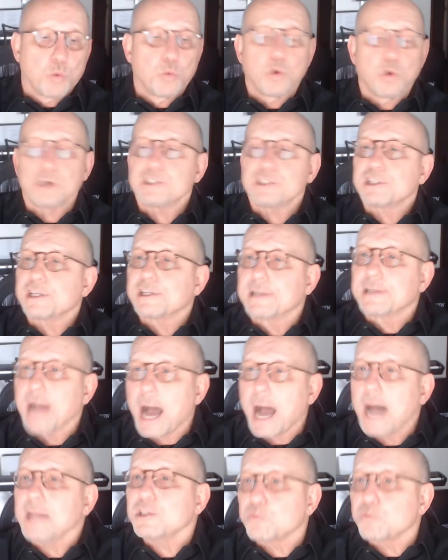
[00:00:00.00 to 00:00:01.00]
was
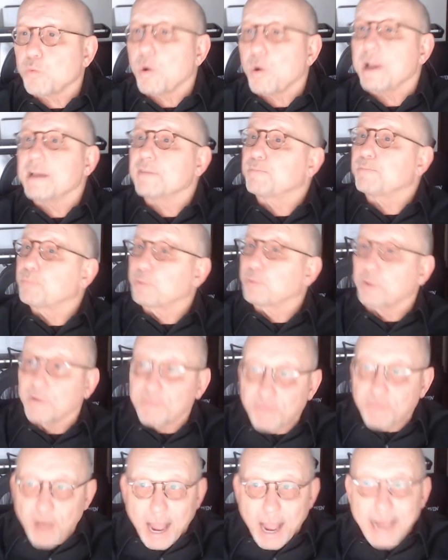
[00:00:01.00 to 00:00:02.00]
God's way of
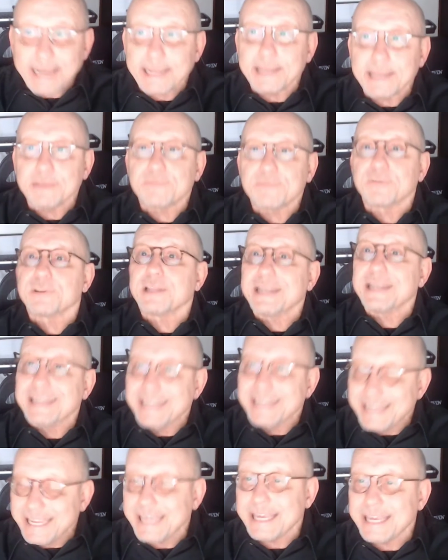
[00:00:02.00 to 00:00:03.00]
providing for the
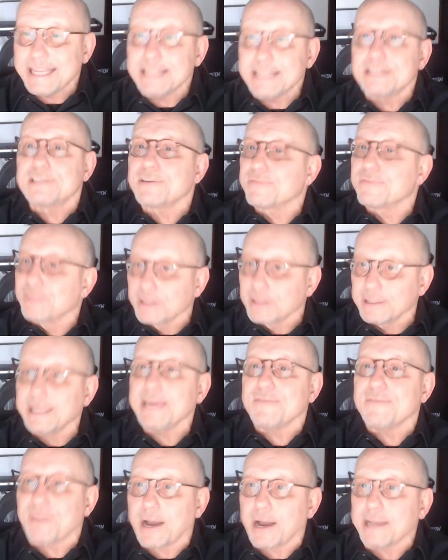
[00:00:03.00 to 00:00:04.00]
needs of the
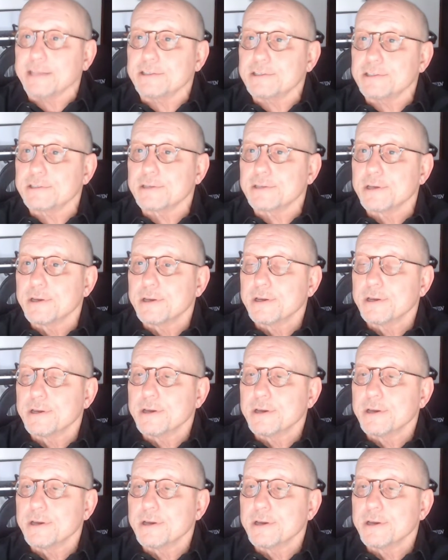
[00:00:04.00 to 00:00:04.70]
Levites,